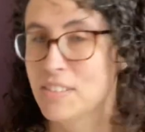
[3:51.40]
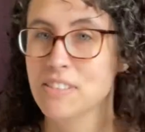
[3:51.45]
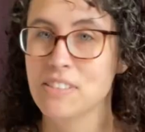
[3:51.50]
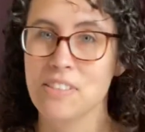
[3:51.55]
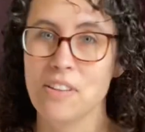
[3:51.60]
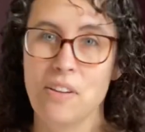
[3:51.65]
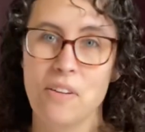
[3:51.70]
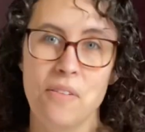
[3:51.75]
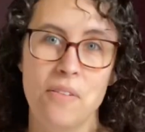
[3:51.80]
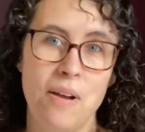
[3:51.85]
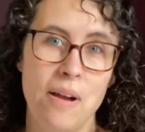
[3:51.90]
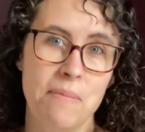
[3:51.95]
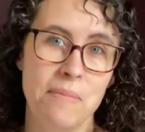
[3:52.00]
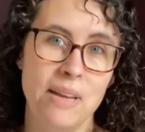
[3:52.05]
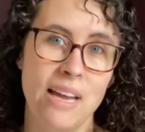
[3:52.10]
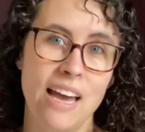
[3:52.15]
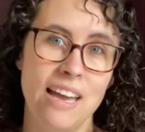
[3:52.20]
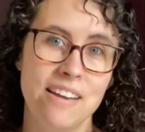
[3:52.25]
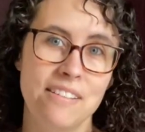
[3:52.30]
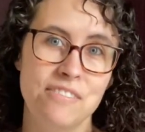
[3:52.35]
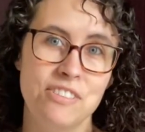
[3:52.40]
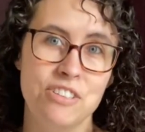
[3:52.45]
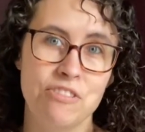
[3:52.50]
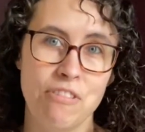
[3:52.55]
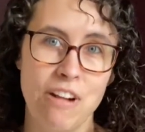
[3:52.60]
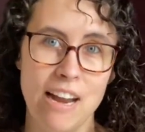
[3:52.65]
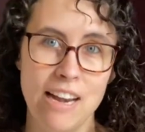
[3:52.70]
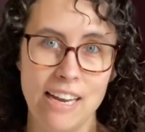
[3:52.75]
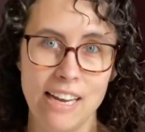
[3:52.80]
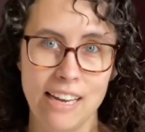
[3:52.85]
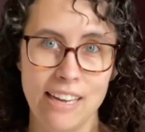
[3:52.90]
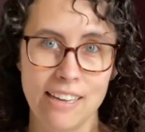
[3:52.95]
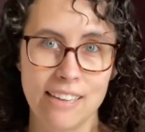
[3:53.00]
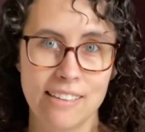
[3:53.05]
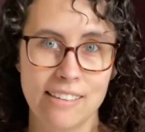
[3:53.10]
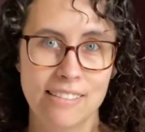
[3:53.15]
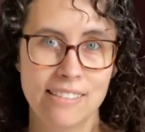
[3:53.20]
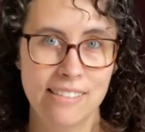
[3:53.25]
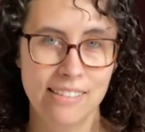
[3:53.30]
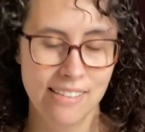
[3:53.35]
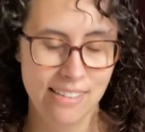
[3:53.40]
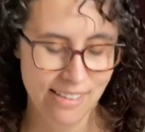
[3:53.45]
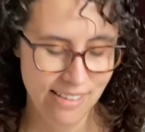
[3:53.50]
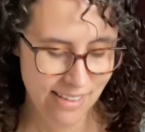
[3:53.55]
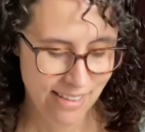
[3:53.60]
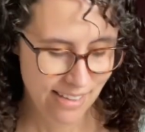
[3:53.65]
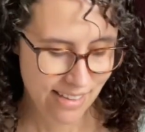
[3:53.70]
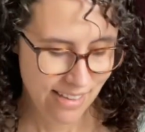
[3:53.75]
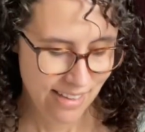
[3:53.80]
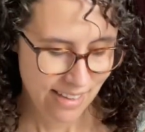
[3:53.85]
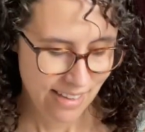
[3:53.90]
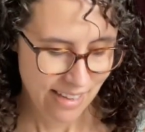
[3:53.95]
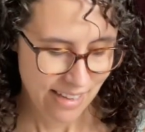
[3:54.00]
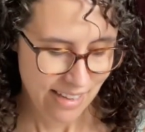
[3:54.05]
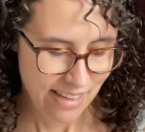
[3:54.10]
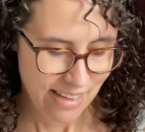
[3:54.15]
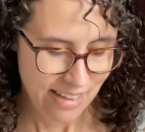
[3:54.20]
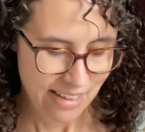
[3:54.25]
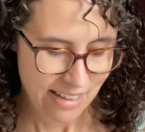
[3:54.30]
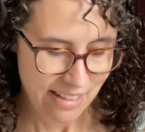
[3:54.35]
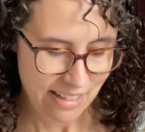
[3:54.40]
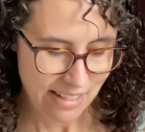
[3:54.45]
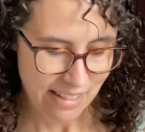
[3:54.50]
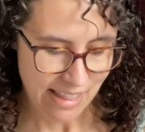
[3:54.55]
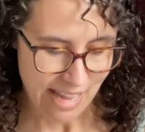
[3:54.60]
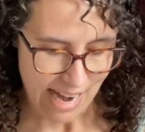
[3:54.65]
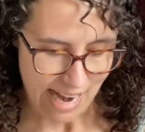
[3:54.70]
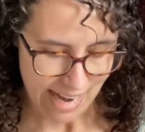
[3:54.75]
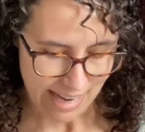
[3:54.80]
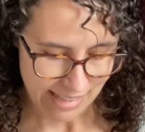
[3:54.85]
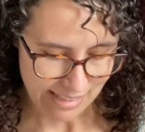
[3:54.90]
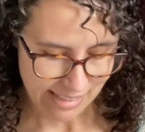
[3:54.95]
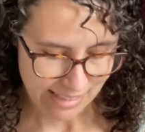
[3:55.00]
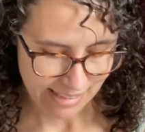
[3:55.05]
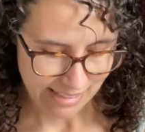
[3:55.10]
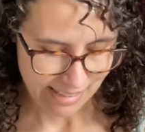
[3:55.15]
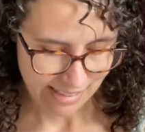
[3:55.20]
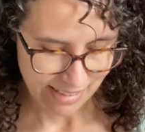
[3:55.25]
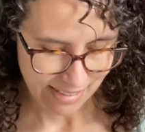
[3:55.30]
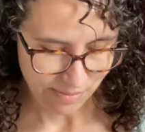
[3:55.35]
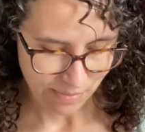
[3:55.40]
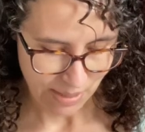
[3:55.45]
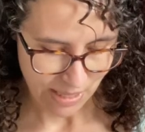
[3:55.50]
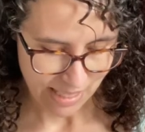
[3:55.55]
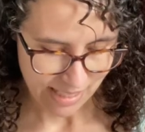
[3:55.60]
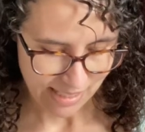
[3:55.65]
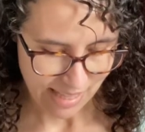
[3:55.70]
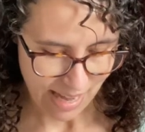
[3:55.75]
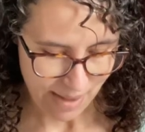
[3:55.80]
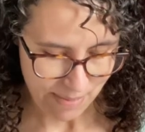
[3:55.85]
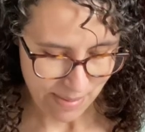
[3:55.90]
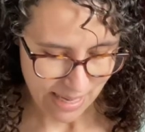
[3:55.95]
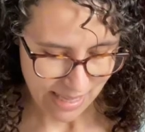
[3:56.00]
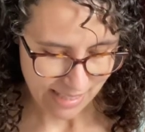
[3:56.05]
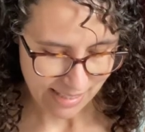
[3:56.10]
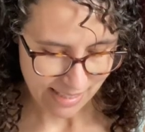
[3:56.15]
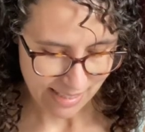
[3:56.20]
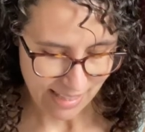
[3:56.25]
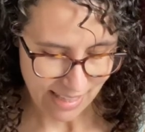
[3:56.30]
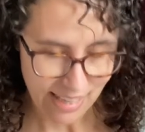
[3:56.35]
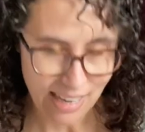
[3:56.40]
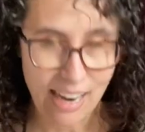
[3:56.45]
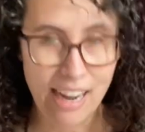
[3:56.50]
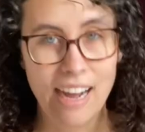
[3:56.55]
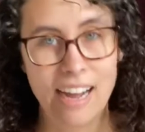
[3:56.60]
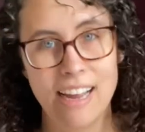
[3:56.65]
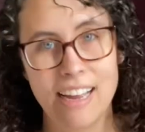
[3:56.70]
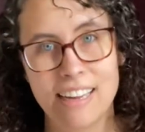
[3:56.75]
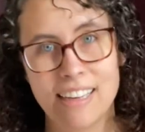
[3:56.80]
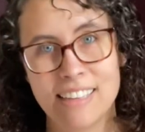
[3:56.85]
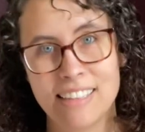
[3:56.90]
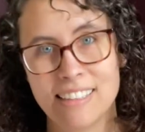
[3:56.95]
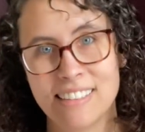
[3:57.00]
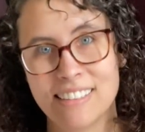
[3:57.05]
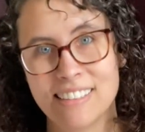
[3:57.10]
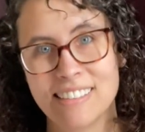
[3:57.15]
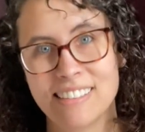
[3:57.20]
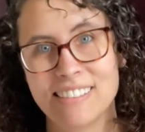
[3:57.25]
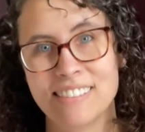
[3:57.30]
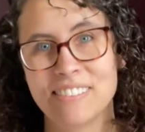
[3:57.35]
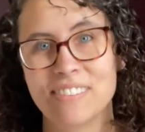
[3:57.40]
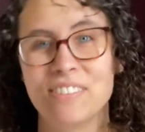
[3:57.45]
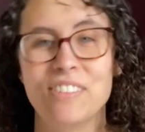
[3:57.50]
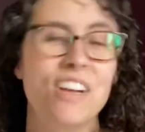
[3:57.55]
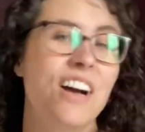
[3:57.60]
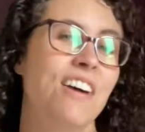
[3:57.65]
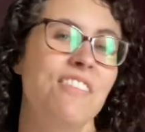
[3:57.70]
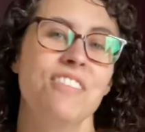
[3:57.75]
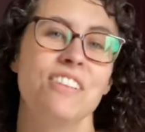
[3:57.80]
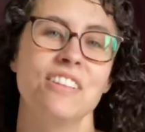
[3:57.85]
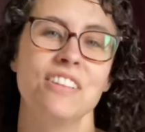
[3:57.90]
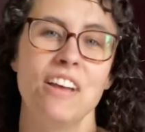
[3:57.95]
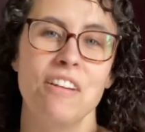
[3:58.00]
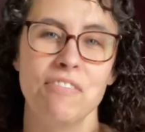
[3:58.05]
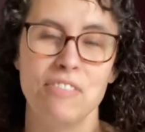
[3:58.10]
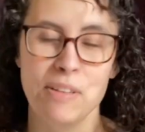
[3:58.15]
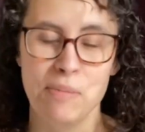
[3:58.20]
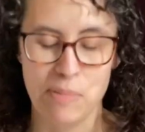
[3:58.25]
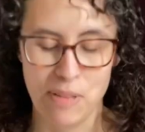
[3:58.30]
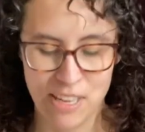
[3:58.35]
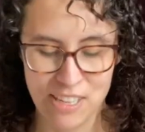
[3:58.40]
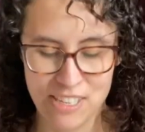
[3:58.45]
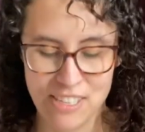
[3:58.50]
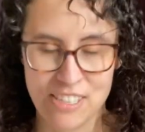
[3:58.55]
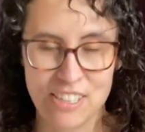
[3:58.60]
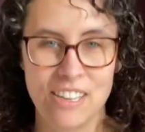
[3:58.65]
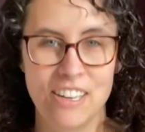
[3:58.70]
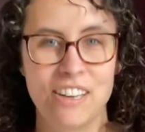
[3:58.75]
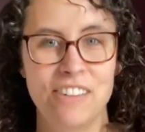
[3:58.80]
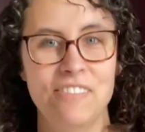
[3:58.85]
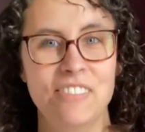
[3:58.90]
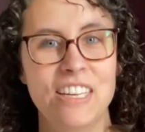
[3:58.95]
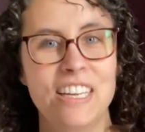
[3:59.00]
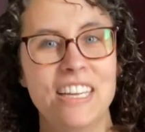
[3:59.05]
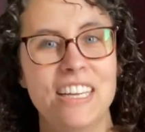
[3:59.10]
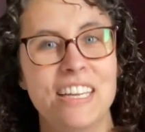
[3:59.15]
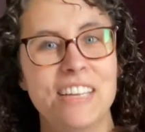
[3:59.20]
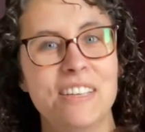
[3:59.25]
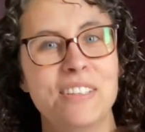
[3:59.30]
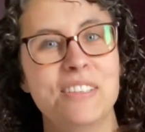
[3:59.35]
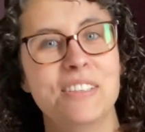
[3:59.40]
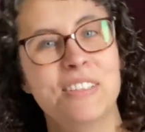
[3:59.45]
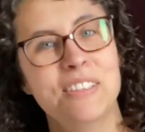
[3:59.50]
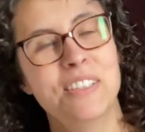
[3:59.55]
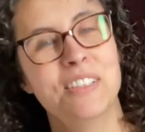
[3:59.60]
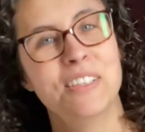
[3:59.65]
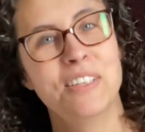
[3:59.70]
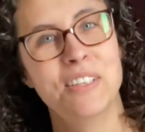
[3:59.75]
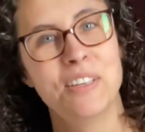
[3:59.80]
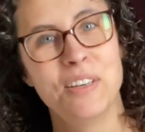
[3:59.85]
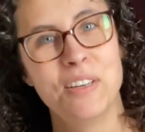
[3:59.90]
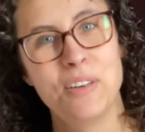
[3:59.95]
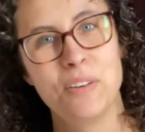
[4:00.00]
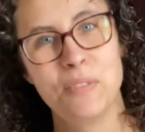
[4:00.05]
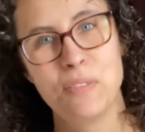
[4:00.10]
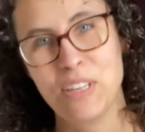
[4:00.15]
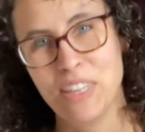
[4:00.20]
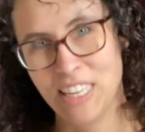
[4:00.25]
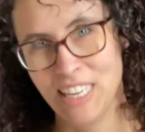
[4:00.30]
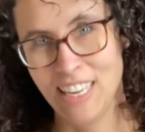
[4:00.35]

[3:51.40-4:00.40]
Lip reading: so I'm kind of dreading that because that means that I will have the lovely pleasure of knitting with it